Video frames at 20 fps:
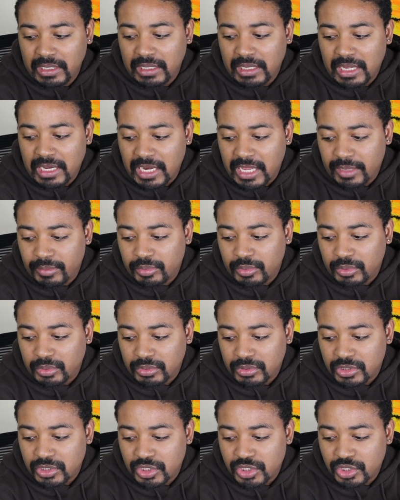unable
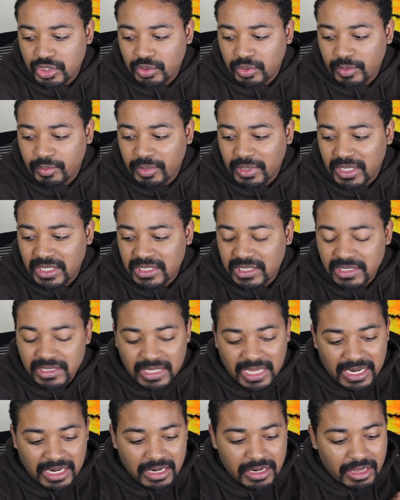to do it because he's
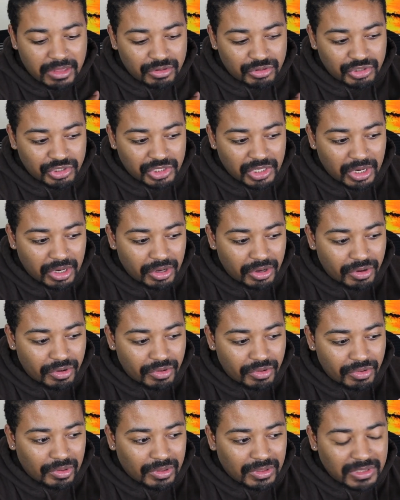got another
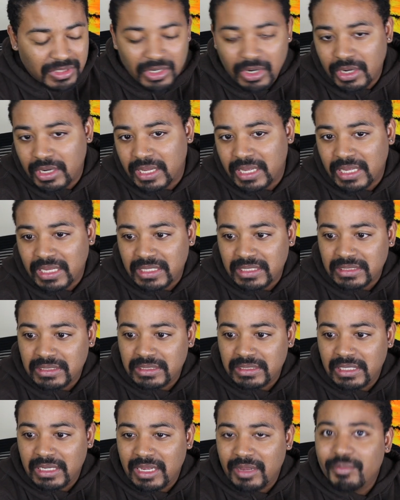show. Darn
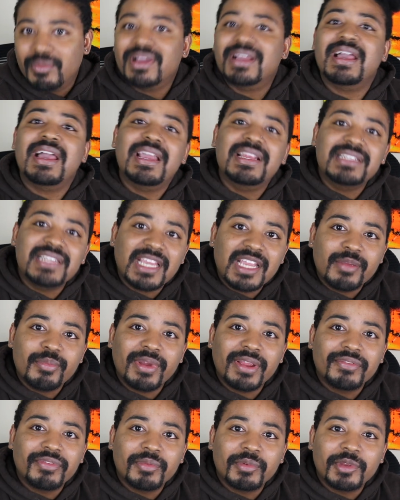it. Mekhi, take a
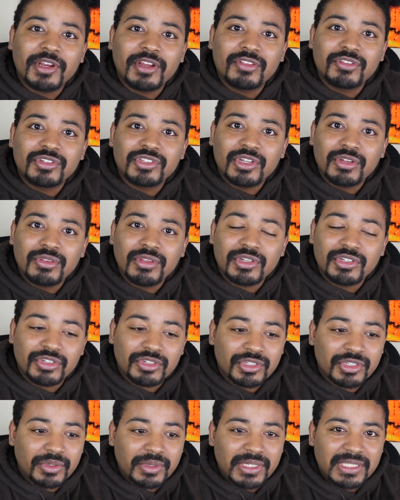break from your other show that
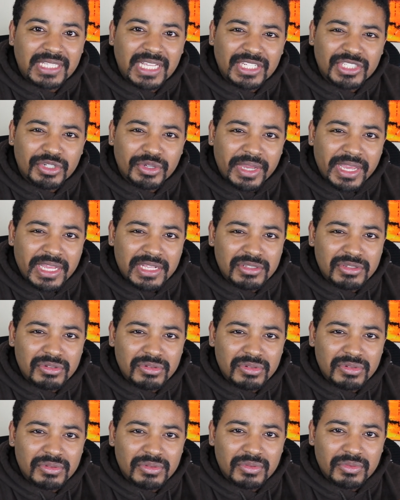you're doing. Is that show
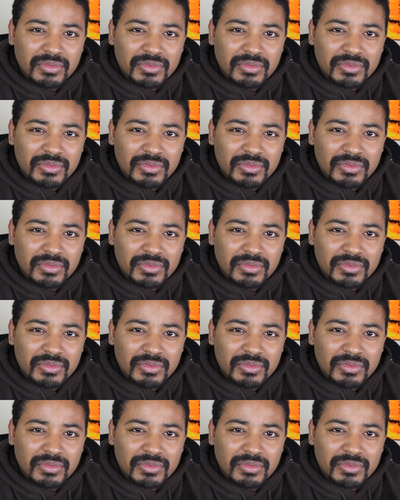canceled?